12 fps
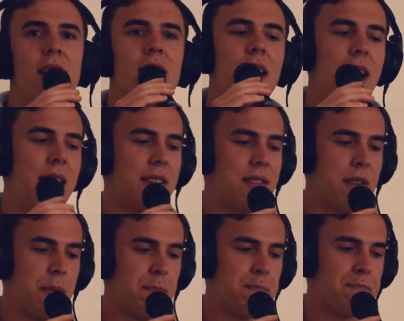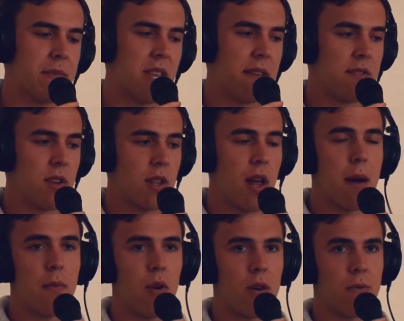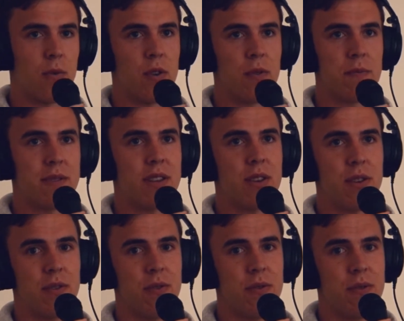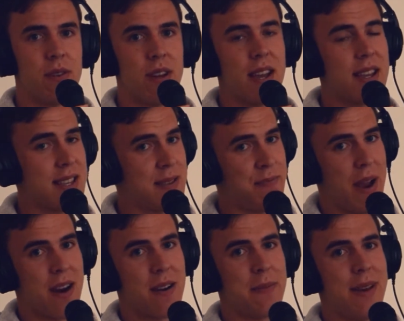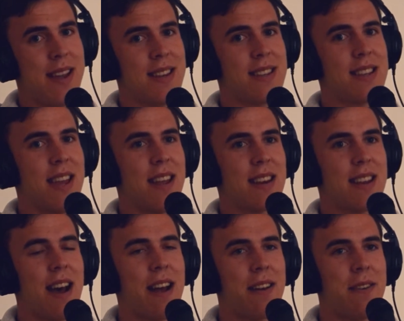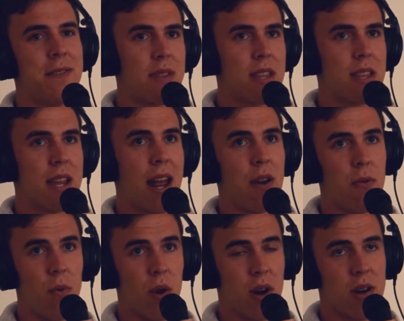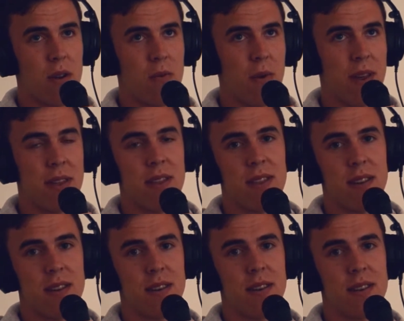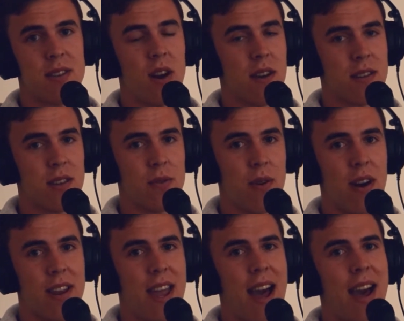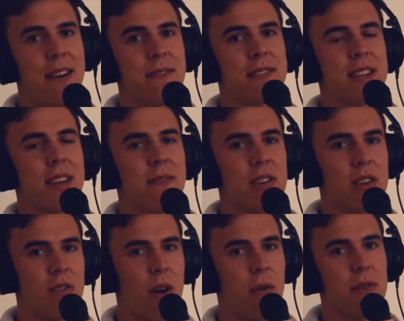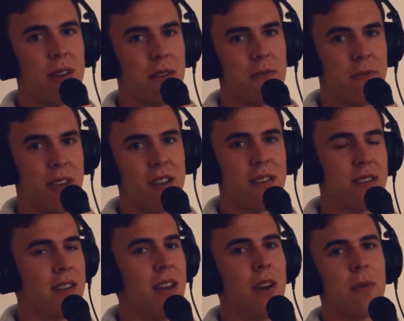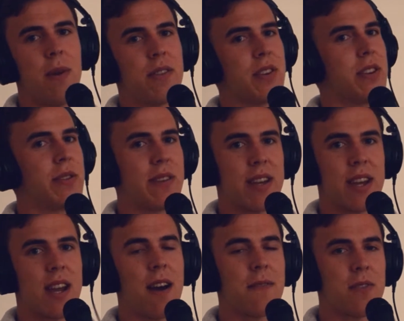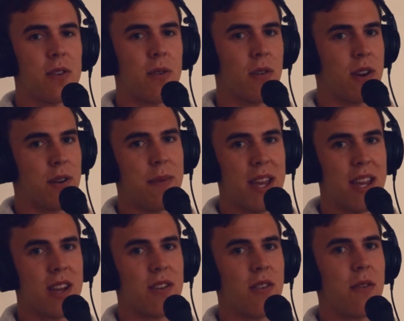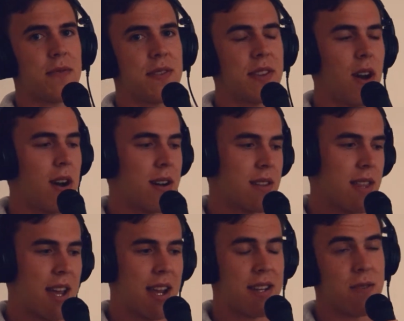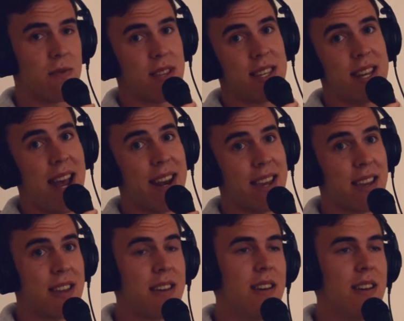and gives you a lot more room to experiment and kind of work with the song that you already have to give it your own little feel, whether you're doing a cover or you're making your own song like I did with Static,